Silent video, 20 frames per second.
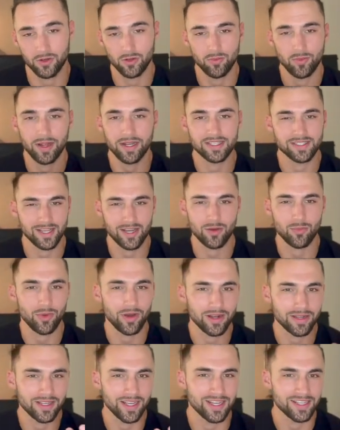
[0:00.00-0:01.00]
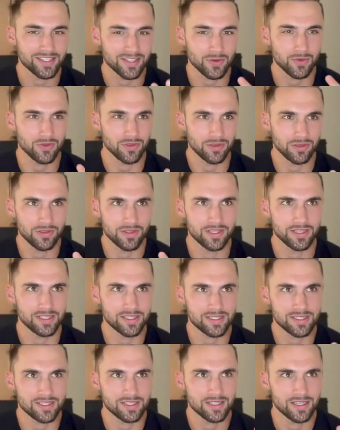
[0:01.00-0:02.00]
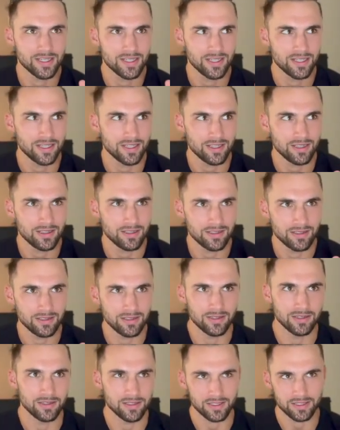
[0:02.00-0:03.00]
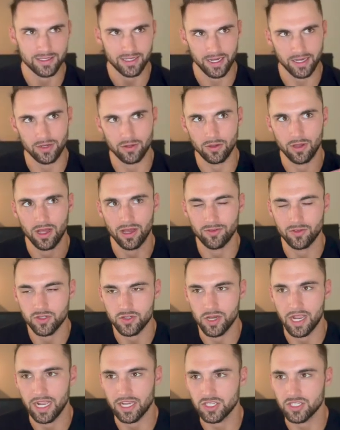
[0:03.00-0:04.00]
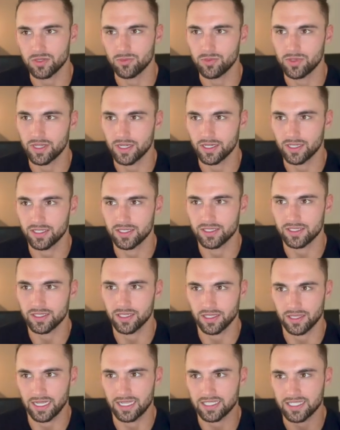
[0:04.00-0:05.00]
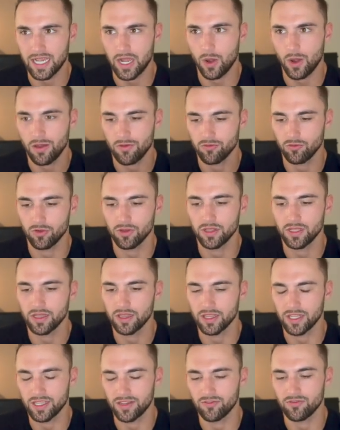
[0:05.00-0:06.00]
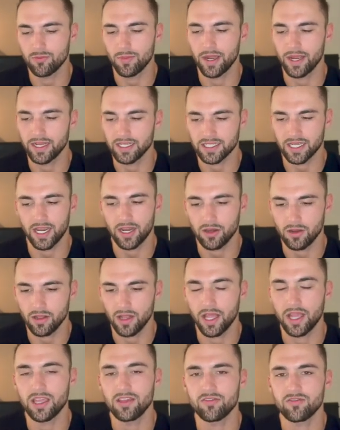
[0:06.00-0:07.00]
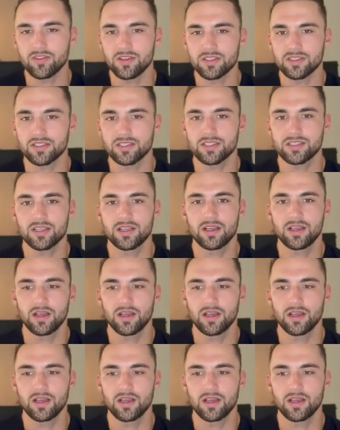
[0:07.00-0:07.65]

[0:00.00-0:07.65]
my entire podcast like this, you know, this title, Law of Attraction, because like that's how I've really lived my entire life, is